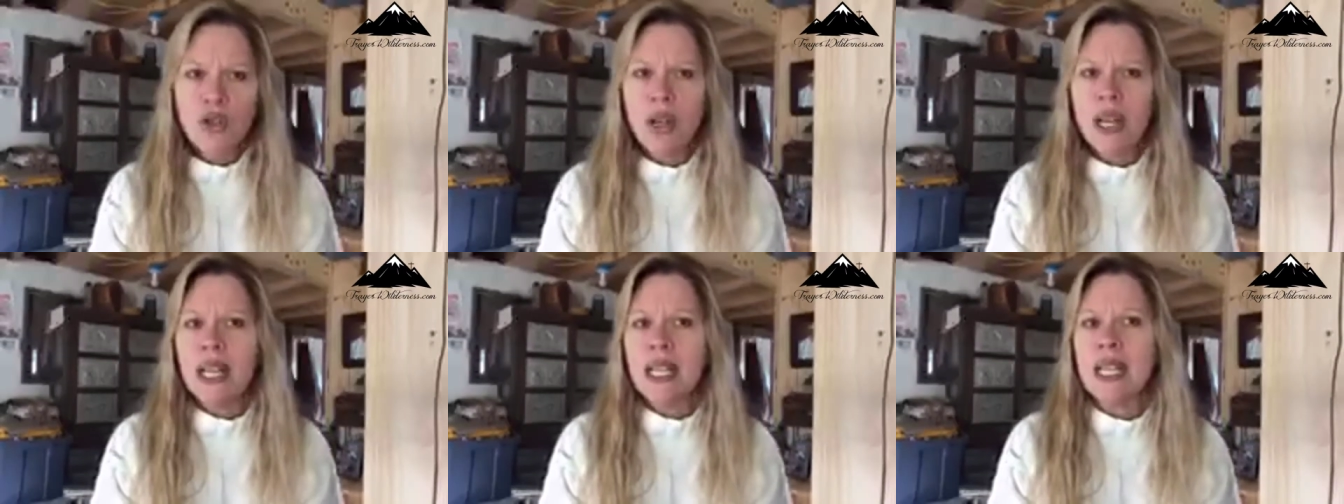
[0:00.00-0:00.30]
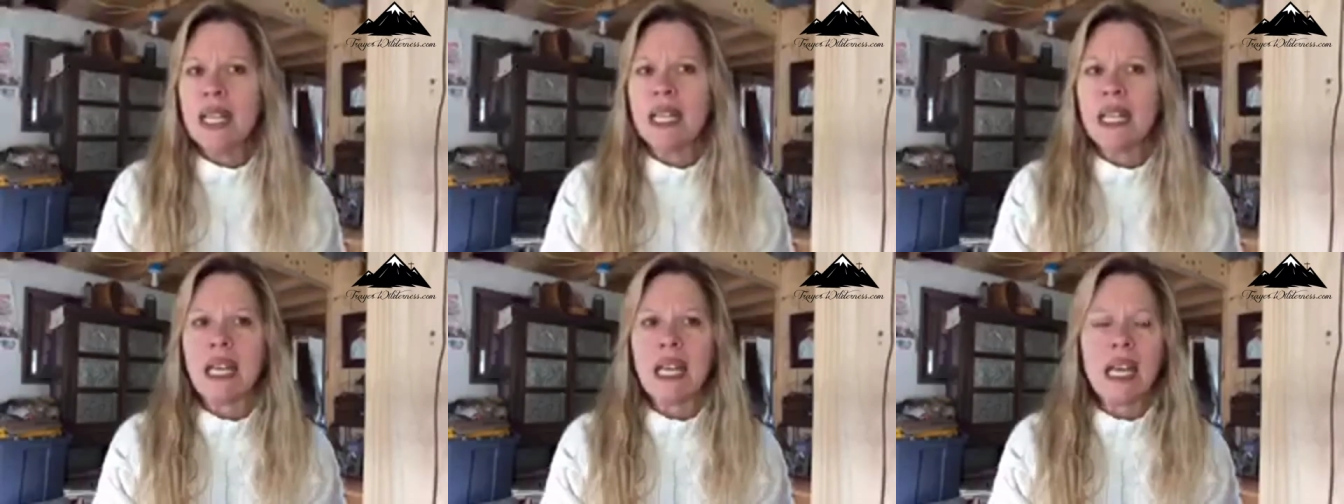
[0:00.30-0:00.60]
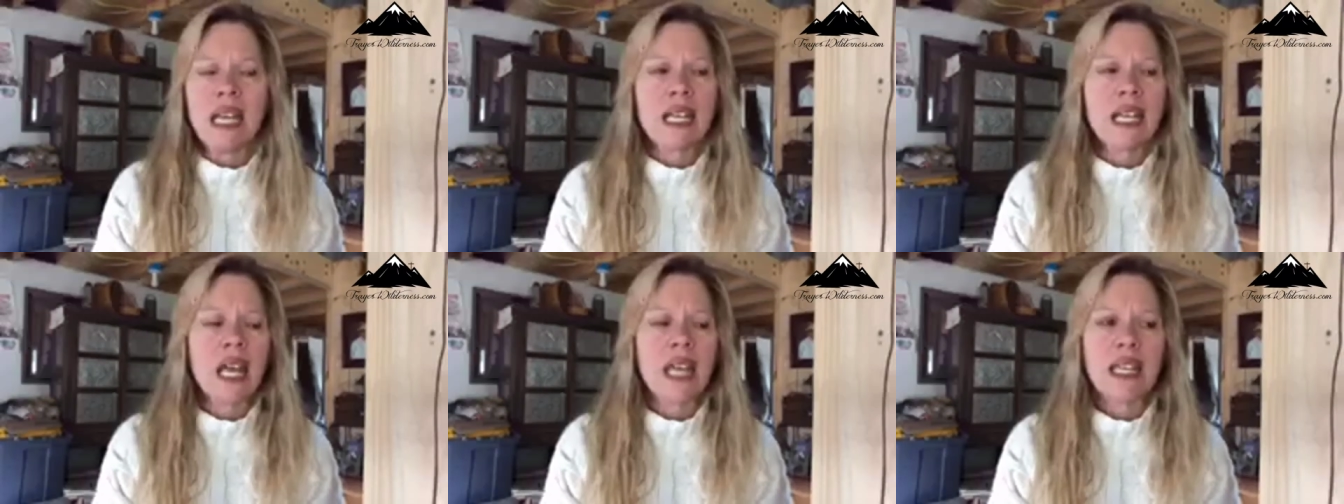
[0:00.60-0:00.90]
draining
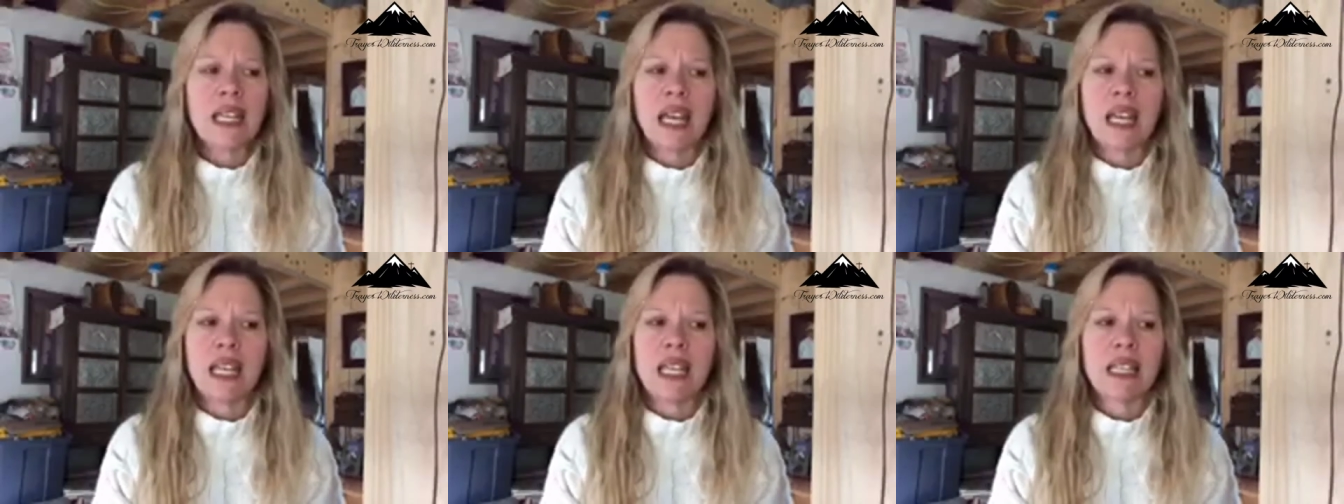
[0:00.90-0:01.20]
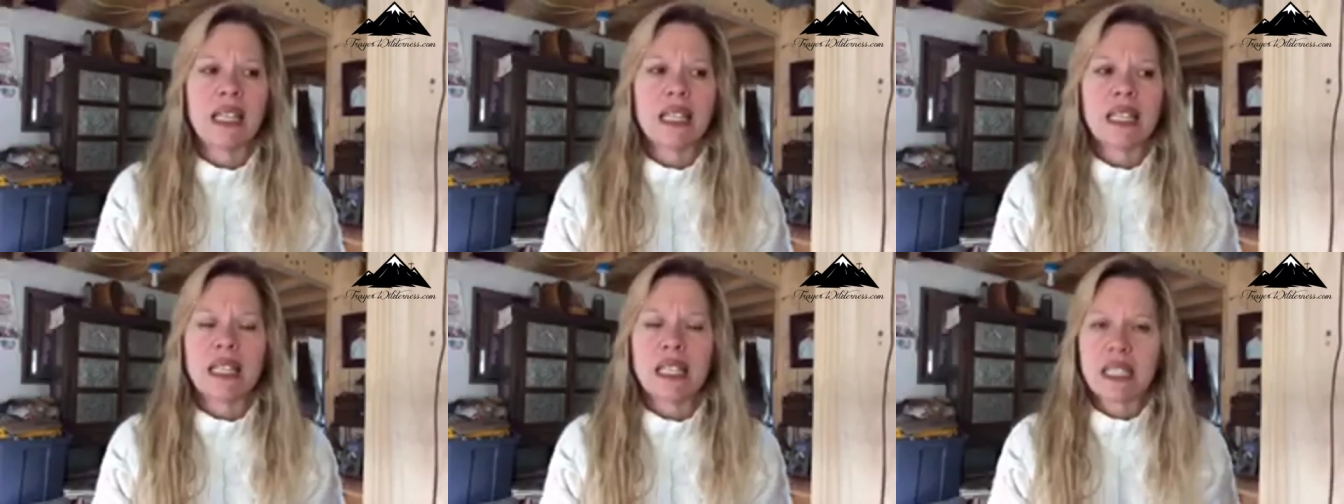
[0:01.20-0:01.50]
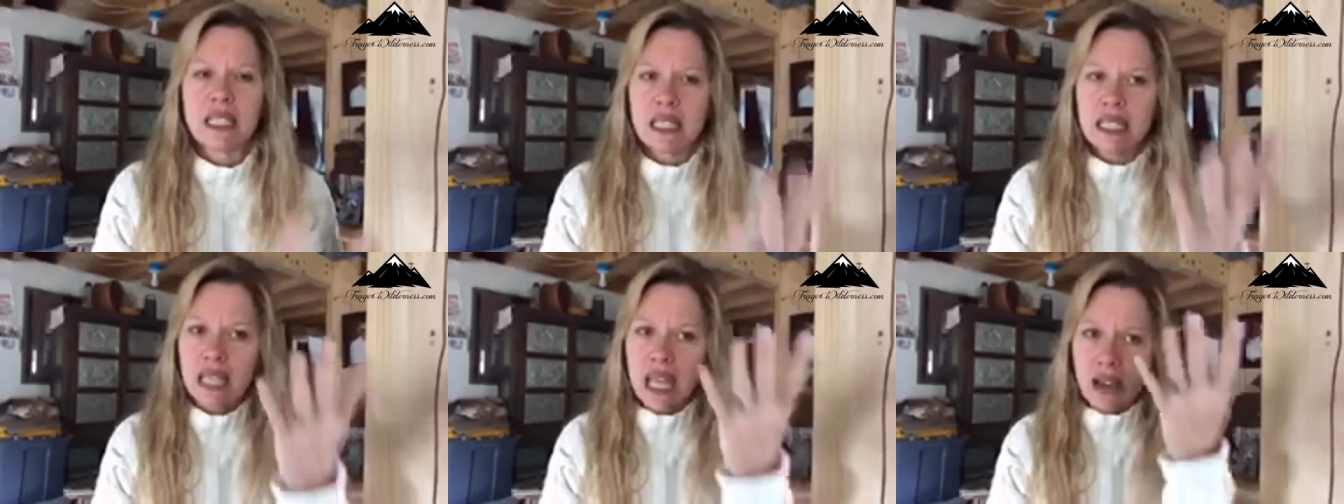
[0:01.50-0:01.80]
and, and getting
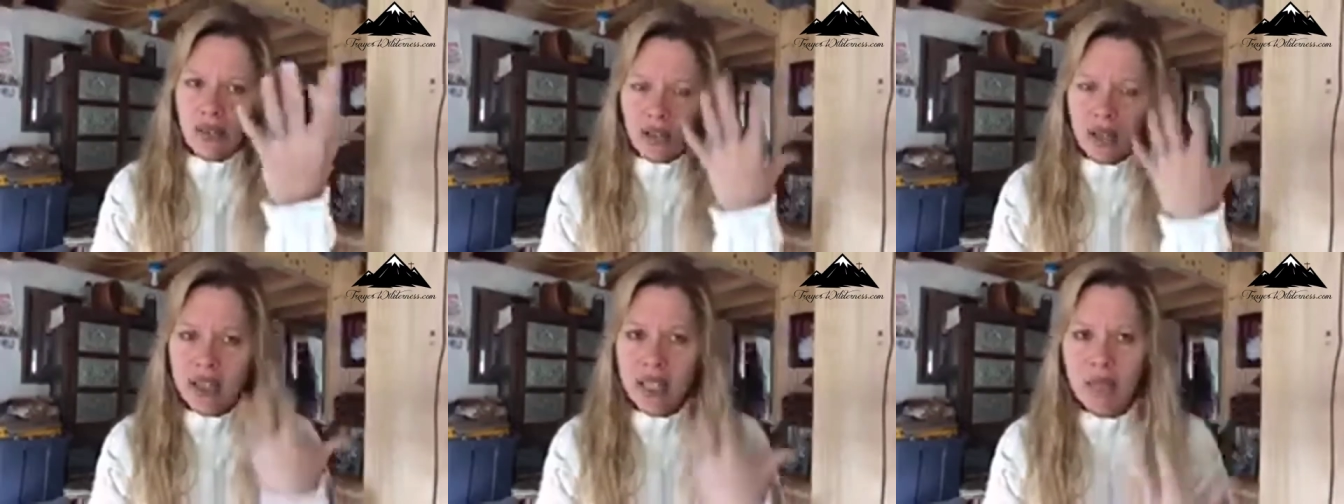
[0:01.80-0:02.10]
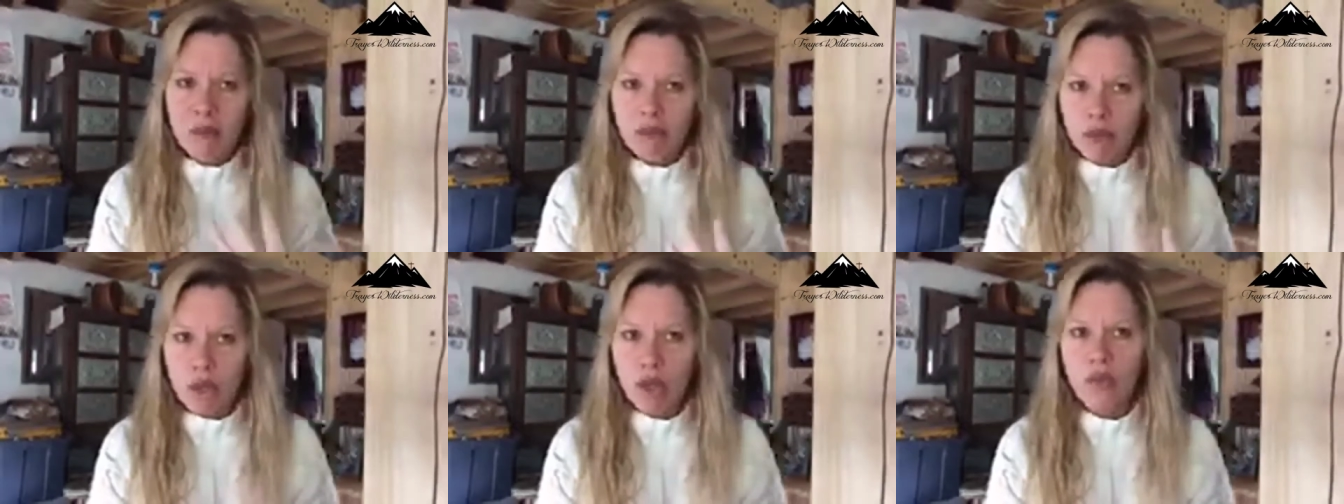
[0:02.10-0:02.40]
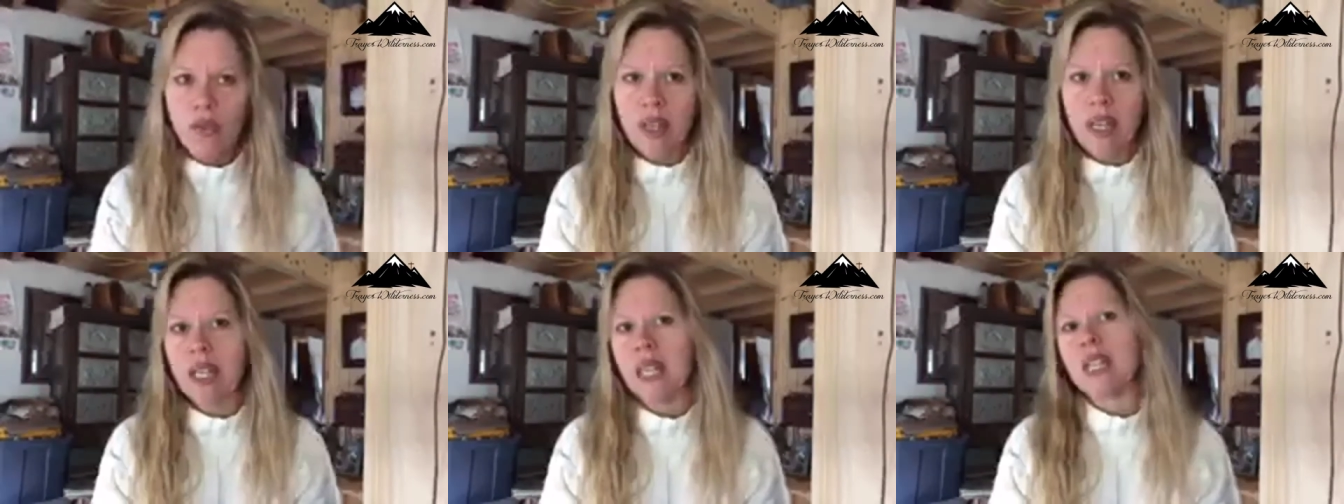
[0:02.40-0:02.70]
this everything
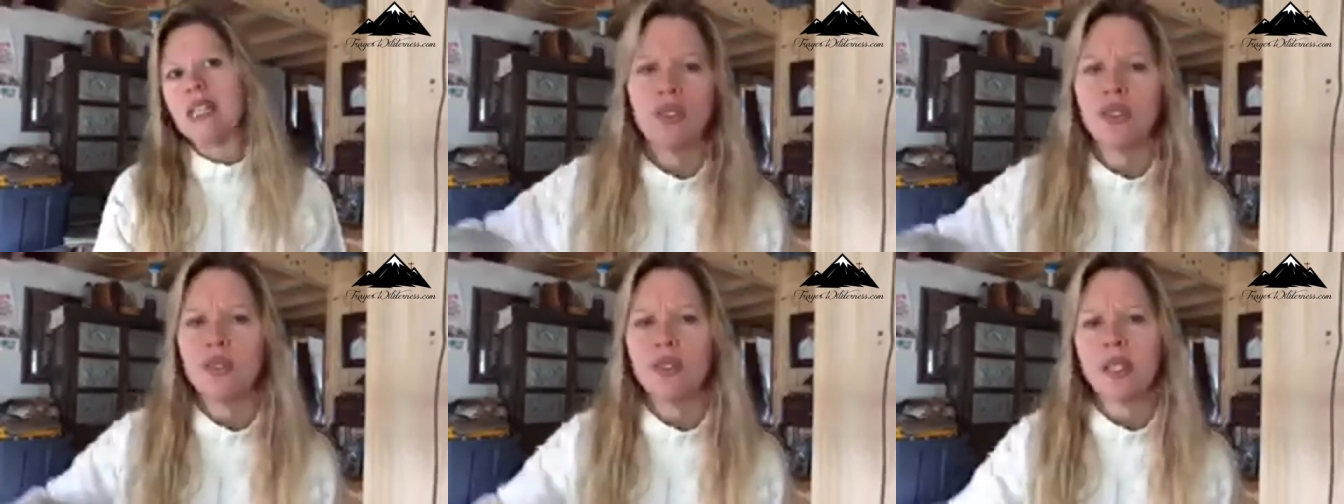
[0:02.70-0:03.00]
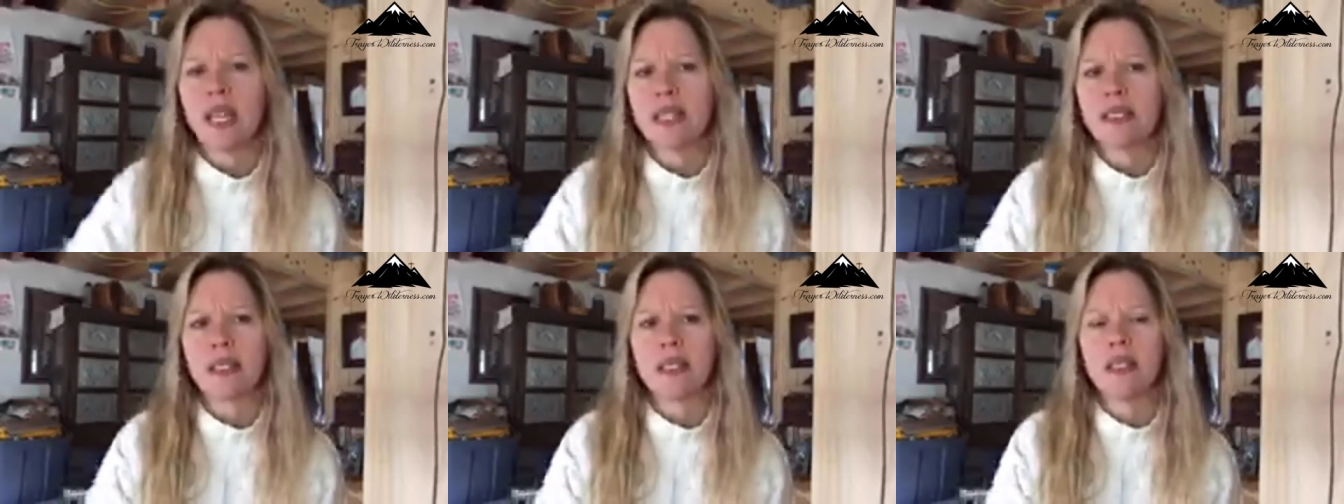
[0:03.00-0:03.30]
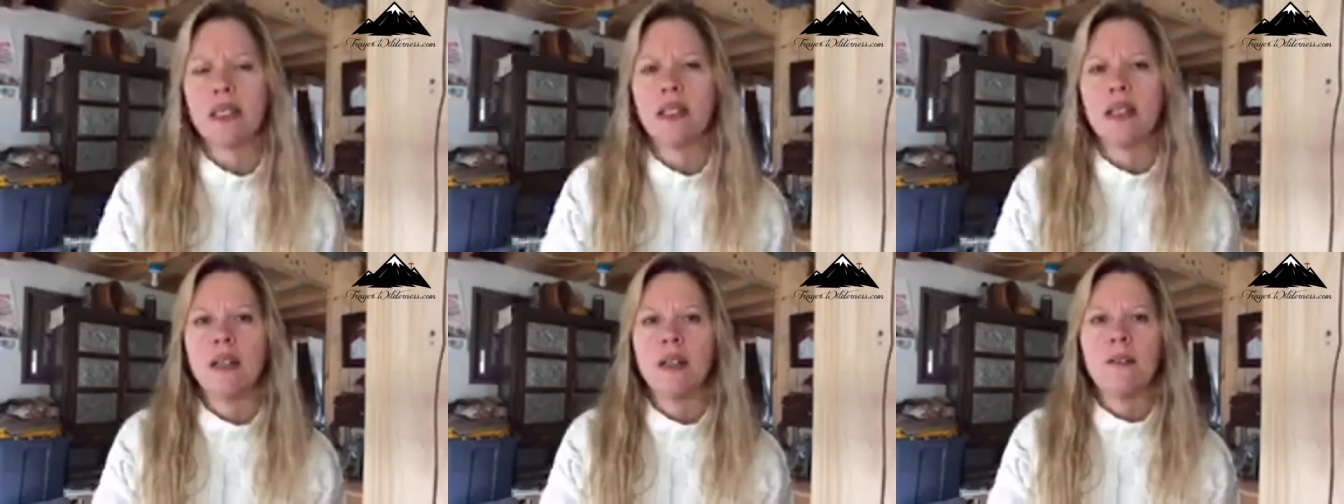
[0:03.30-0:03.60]
moving. It just was
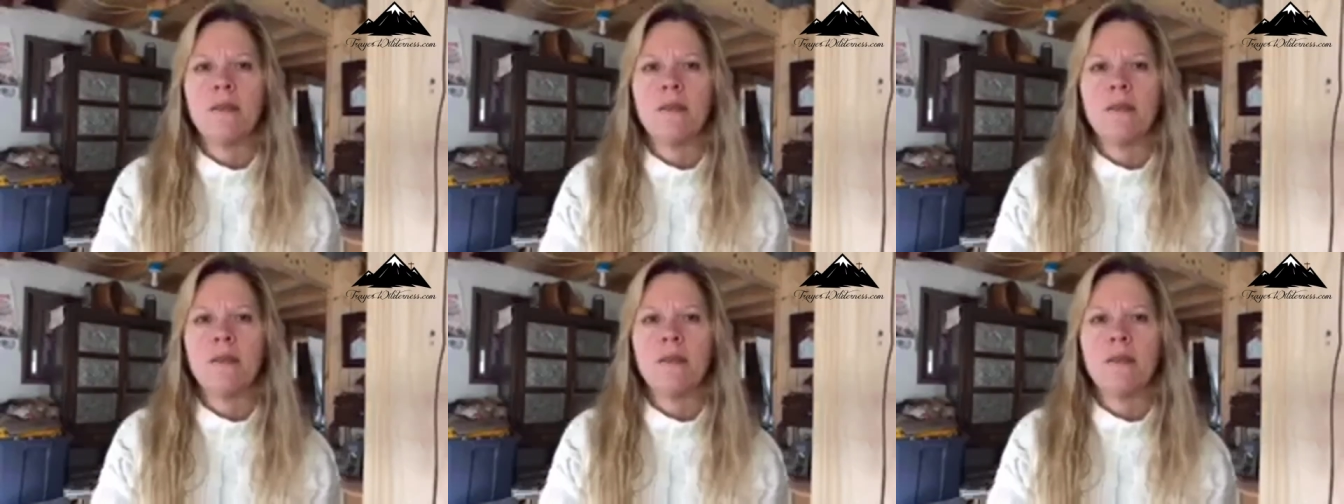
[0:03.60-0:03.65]
asking.